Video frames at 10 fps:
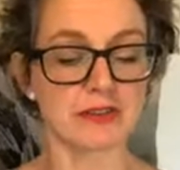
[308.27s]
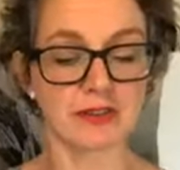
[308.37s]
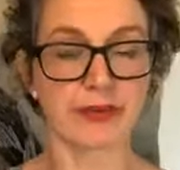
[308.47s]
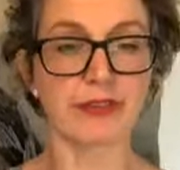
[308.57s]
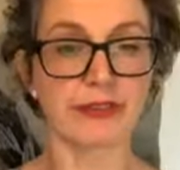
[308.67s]

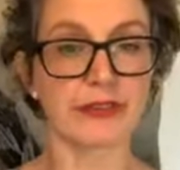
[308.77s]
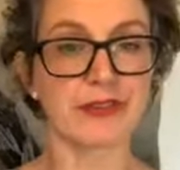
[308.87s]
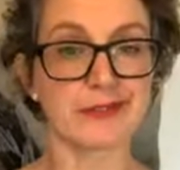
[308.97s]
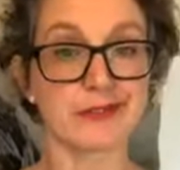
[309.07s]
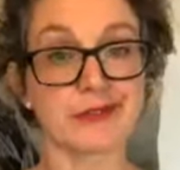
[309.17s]
So I thought
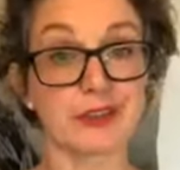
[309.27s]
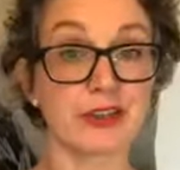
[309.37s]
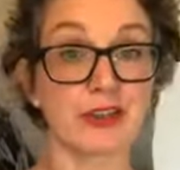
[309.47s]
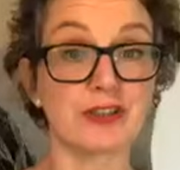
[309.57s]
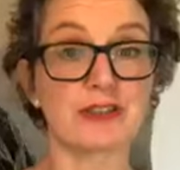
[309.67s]
this was a
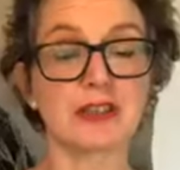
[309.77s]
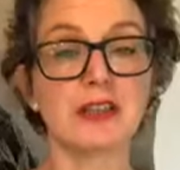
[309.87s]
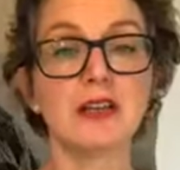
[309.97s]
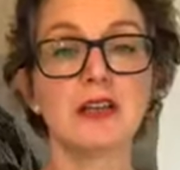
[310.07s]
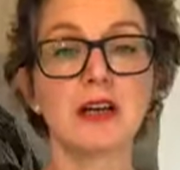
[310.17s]
good
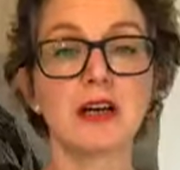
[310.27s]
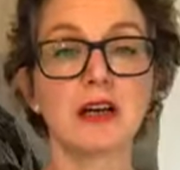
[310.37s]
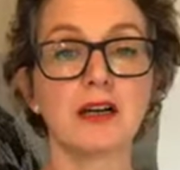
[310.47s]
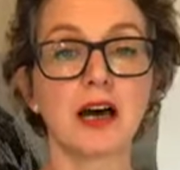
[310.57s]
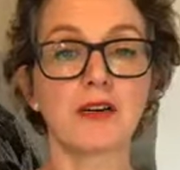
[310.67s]

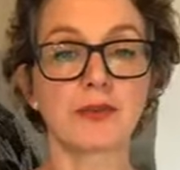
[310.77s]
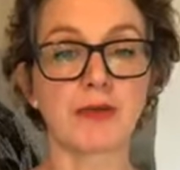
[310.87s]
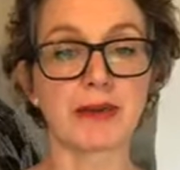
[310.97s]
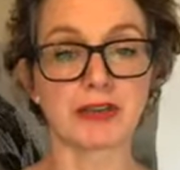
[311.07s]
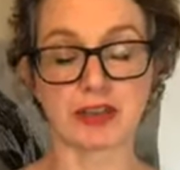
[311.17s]
halfway
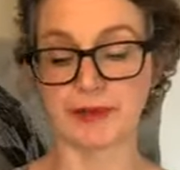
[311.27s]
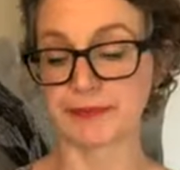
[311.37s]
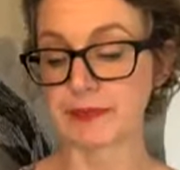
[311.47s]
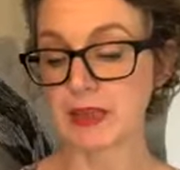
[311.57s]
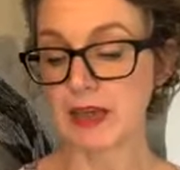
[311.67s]
measure.
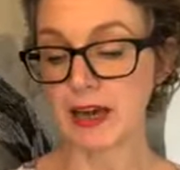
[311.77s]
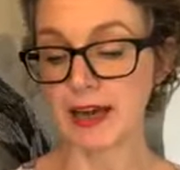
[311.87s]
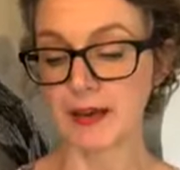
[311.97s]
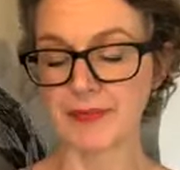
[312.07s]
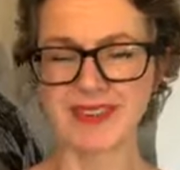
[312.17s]

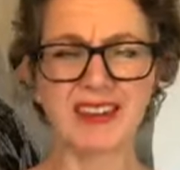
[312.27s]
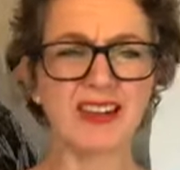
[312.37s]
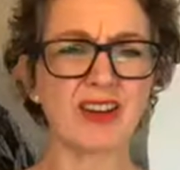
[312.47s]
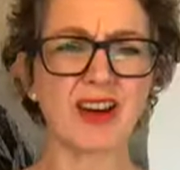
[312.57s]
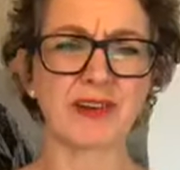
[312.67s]
They're
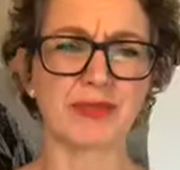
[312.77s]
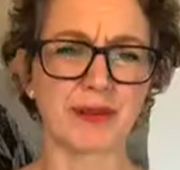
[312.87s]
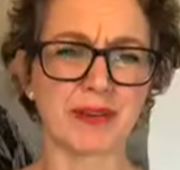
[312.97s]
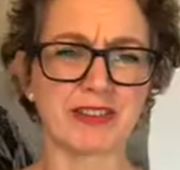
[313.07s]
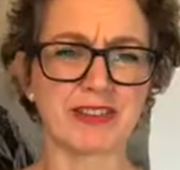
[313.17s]
not halfway
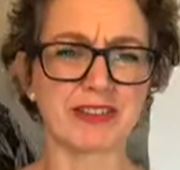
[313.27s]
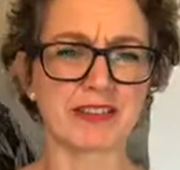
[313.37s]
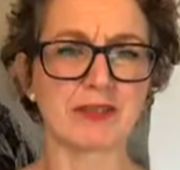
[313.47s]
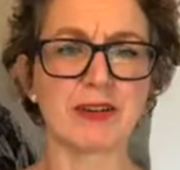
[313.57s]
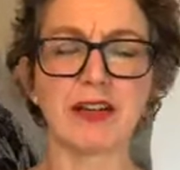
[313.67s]
measures,
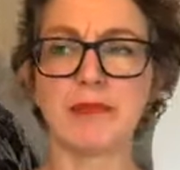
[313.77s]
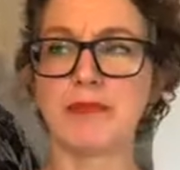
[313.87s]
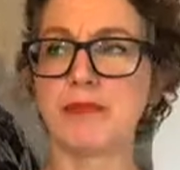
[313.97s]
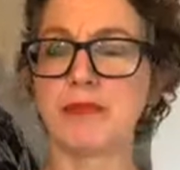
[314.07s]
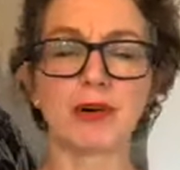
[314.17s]
that's a really
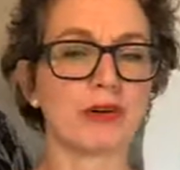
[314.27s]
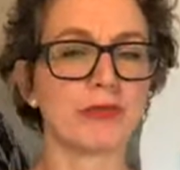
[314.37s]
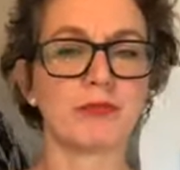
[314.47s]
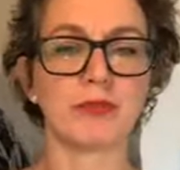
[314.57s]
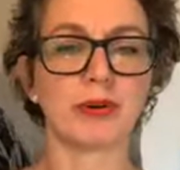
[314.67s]
poor
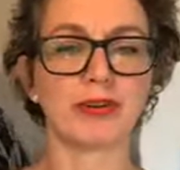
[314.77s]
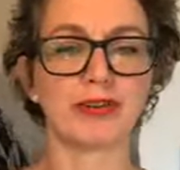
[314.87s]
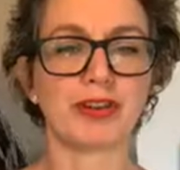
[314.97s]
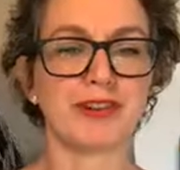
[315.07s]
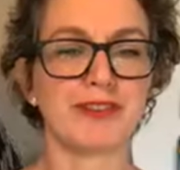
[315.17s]

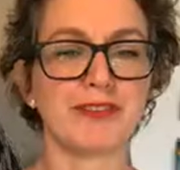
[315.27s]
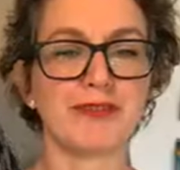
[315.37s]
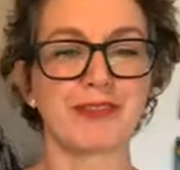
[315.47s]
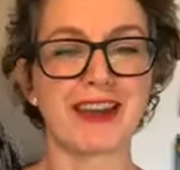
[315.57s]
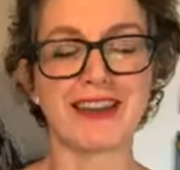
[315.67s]
choice of
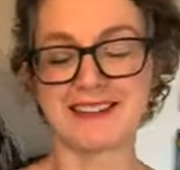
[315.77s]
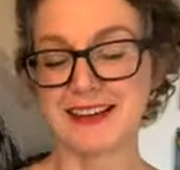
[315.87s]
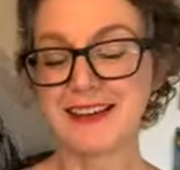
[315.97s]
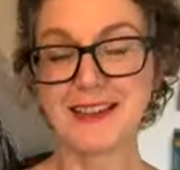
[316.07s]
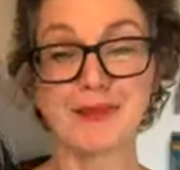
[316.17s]
phrase.
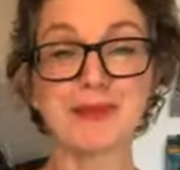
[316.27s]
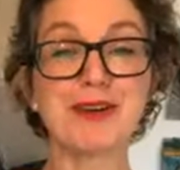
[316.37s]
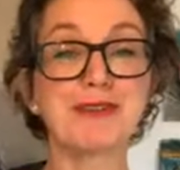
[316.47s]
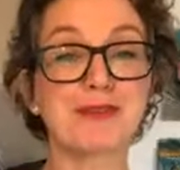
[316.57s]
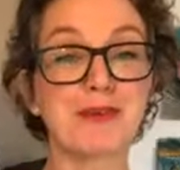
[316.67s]
They're
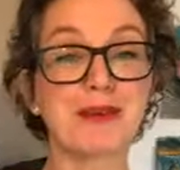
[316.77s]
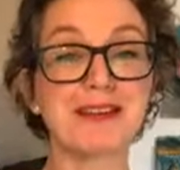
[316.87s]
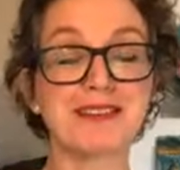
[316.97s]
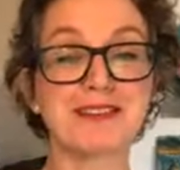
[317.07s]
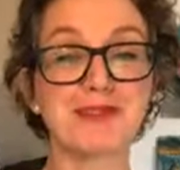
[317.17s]
beautiful
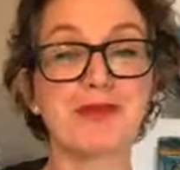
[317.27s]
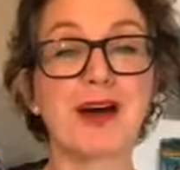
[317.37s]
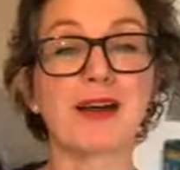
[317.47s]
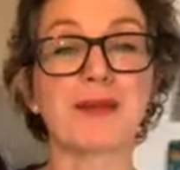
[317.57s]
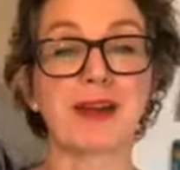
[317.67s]
pieces of
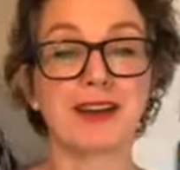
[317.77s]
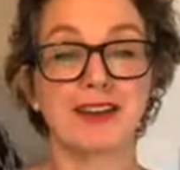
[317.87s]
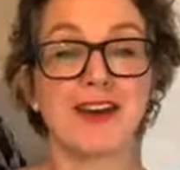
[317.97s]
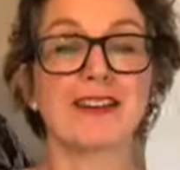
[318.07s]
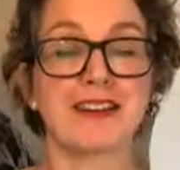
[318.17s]
work, but I
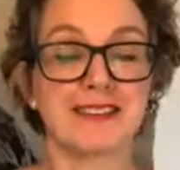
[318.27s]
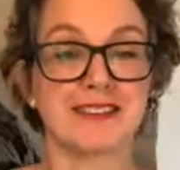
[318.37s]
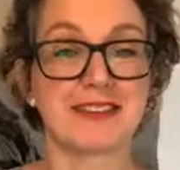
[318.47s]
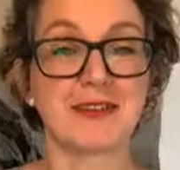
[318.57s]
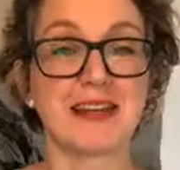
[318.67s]
can't
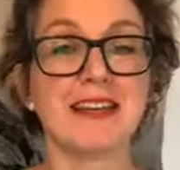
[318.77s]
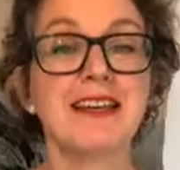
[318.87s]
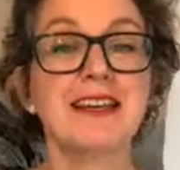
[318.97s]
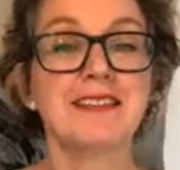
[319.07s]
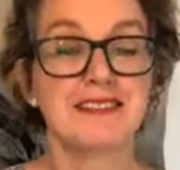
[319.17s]
necessarily
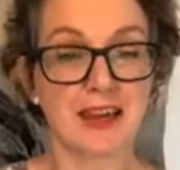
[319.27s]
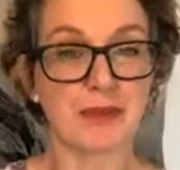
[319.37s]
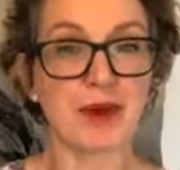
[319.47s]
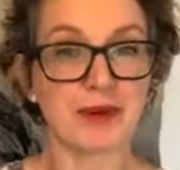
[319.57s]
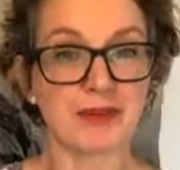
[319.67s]

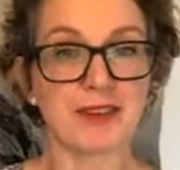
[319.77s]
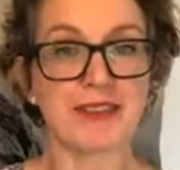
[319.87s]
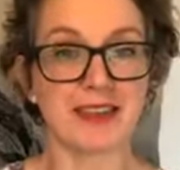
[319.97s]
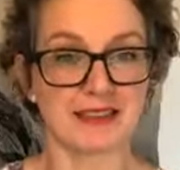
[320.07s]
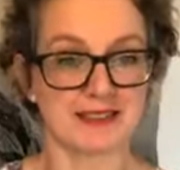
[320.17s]
demo
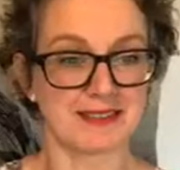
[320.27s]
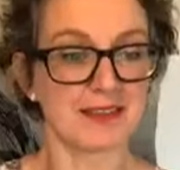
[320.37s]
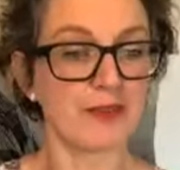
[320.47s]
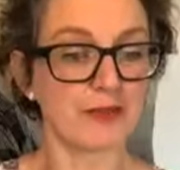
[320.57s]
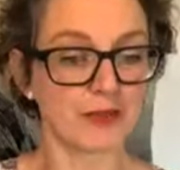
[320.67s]
this
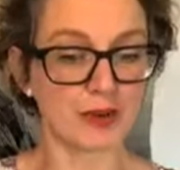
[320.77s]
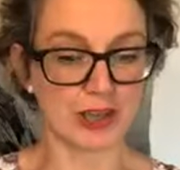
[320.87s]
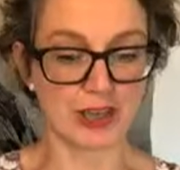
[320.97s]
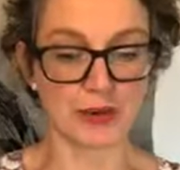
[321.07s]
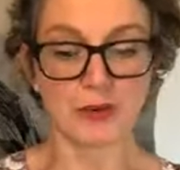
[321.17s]
for
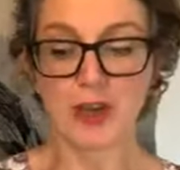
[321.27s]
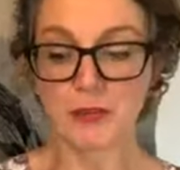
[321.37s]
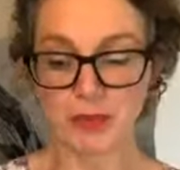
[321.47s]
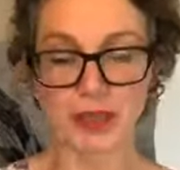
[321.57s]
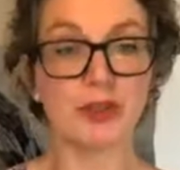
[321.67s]
you,
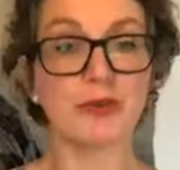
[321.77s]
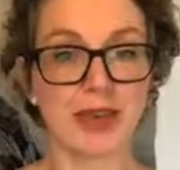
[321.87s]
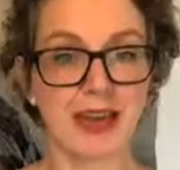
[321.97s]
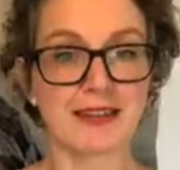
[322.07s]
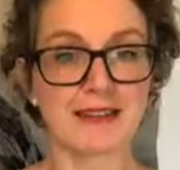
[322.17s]
but you
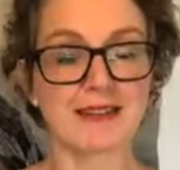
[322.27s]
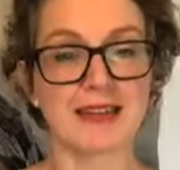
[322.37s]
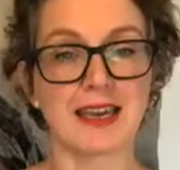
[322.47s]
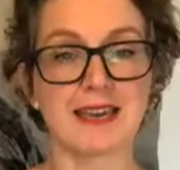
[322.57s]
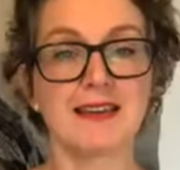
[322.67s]
can
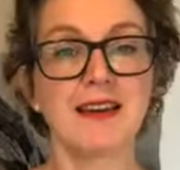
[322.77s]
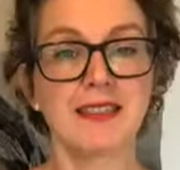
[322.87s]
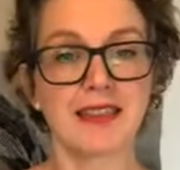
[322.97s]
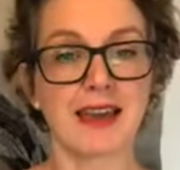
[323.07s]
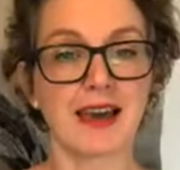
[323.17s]
see
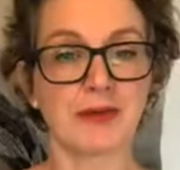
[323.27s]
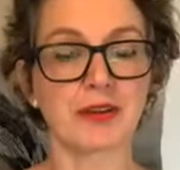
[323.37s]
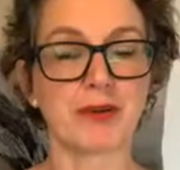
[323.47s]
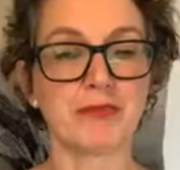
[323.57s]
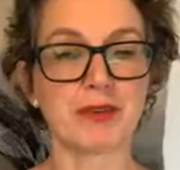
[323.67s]
the
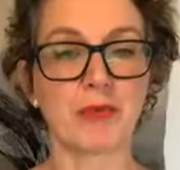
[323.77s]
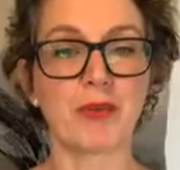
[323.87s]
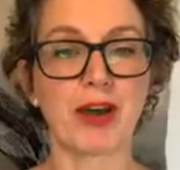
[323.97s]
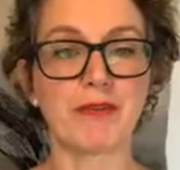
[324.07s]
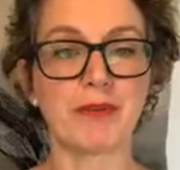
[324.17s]
outcomes and
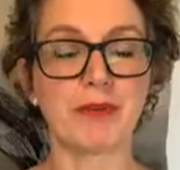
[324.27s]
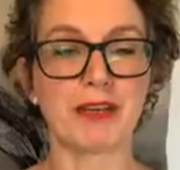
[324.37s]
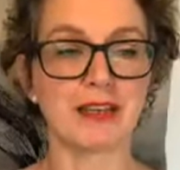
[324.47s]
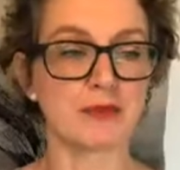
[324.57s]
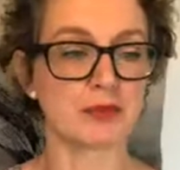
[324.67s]
what
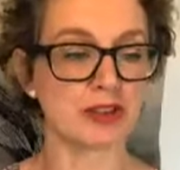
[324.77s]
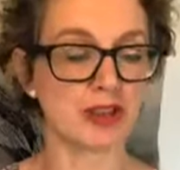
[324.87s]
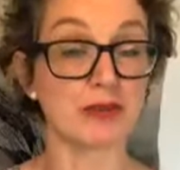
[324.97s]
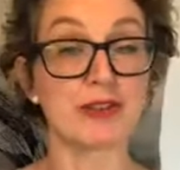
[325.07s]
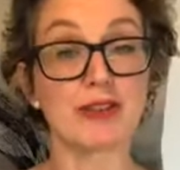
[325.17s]
everybody has
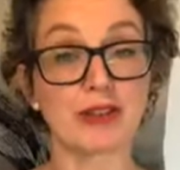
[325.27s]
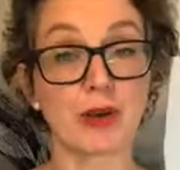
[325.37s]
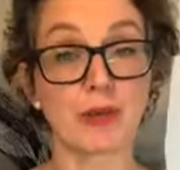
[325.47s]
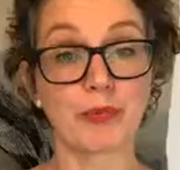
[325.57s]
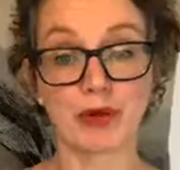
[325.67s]
produced
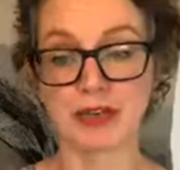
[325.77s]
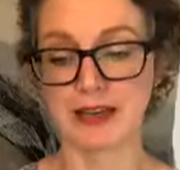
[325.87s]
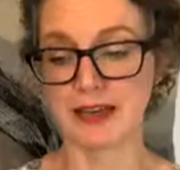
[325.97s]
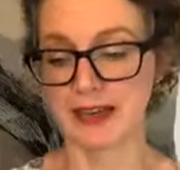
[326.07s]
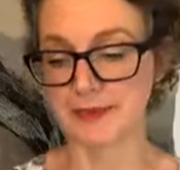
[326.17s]
so
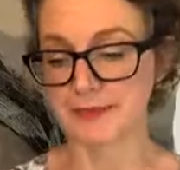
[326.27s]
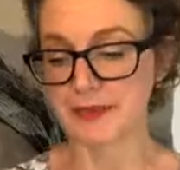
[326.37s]
brilliantly.